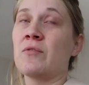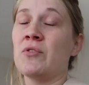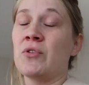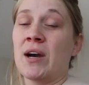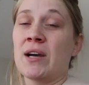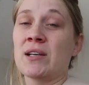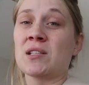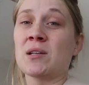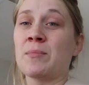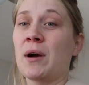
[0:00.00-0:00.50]
you
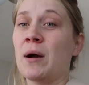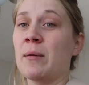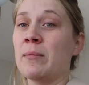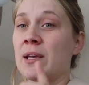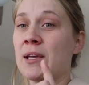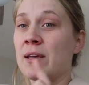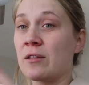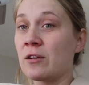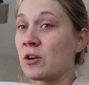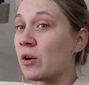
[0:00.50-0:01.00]
guys are probably
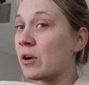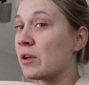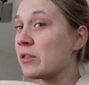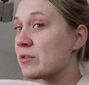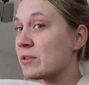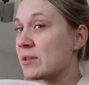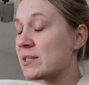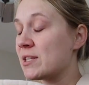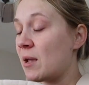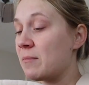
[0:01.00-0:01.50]
either going
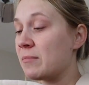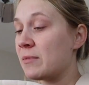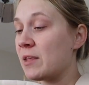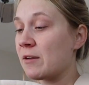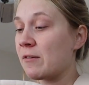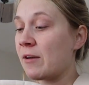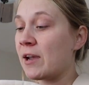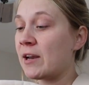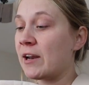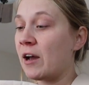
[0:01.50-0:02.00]
through the same thing
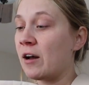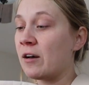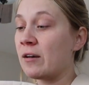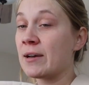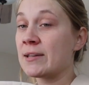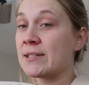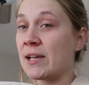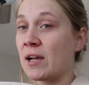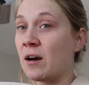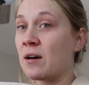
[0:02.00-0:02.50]
right now
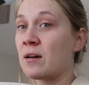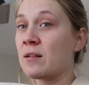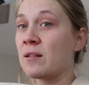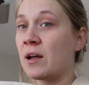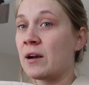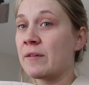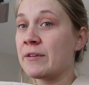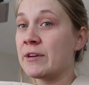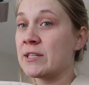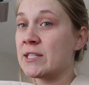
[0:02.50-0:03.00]
because I got a
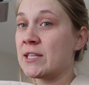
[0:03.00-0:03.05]
lot of your